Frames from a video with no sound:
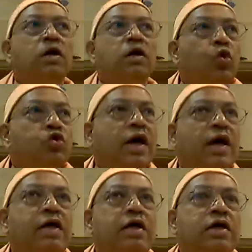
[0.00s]
those
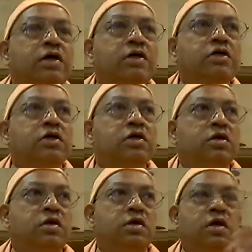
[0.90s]
ideas
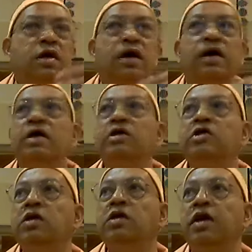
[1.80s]
are
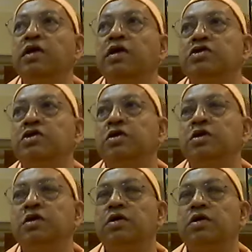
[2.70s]
internalized,
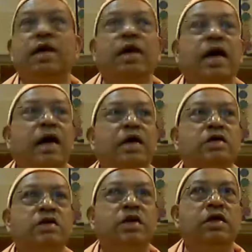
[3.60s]
and
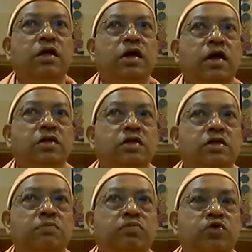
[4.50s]
as the
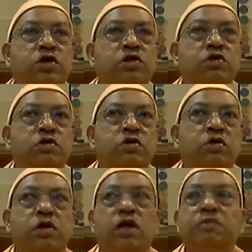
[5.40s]
internalization process
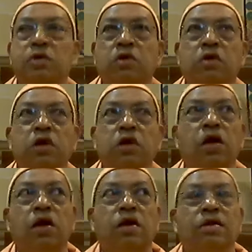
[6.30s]
keeps on going,
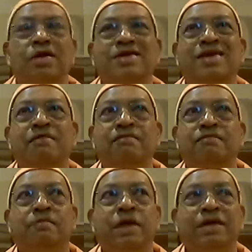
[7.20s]
the same
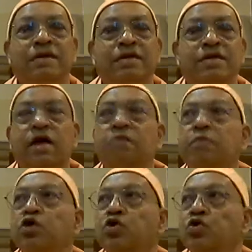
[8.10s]
mantras can be
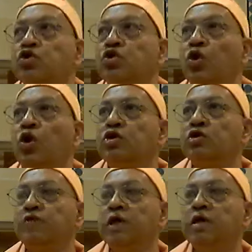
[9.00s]
used also
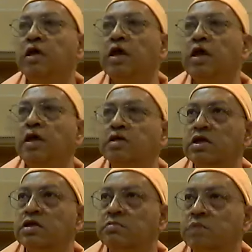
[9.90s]
for
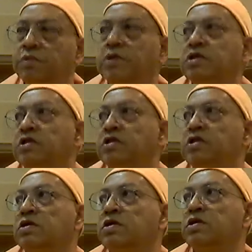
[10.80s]
internalization purposes.
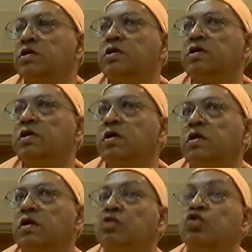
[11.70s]

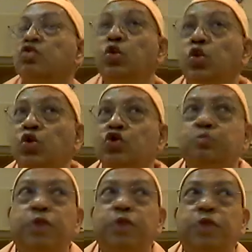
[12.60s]
So those
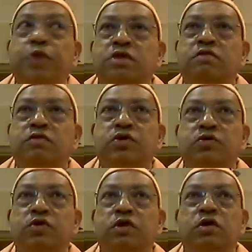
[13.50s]
prayers which
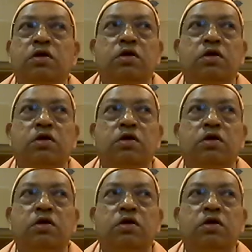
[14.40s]
were,